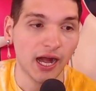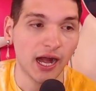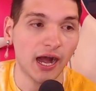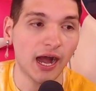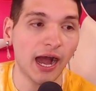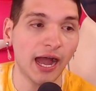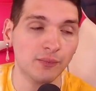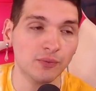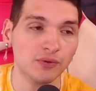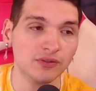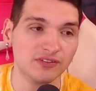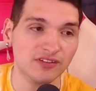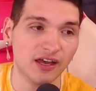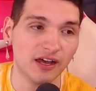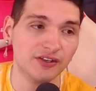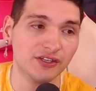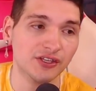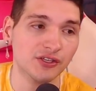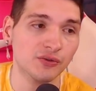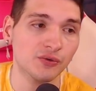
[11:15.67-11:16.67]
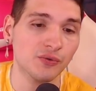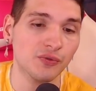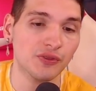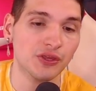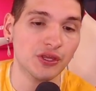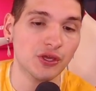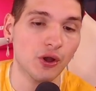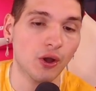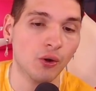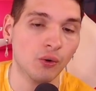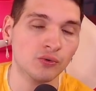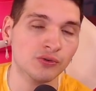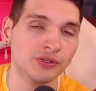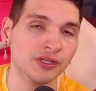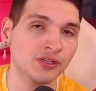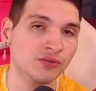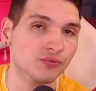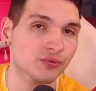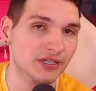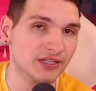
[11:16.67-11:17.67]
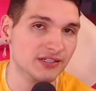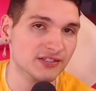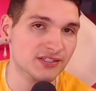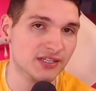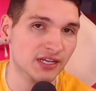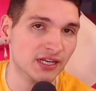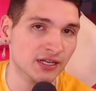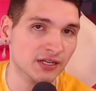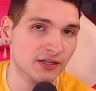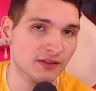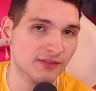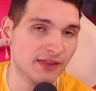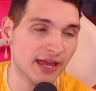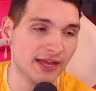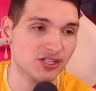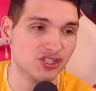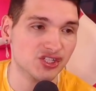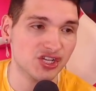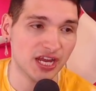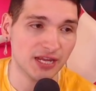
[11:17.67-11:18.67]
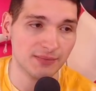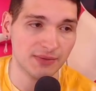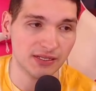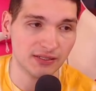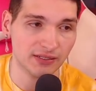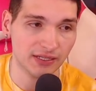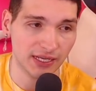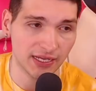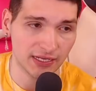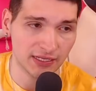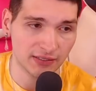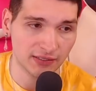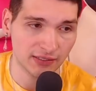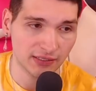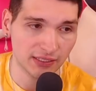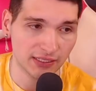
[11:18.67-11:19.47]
I will tell you, the only reason that Jamie Lynn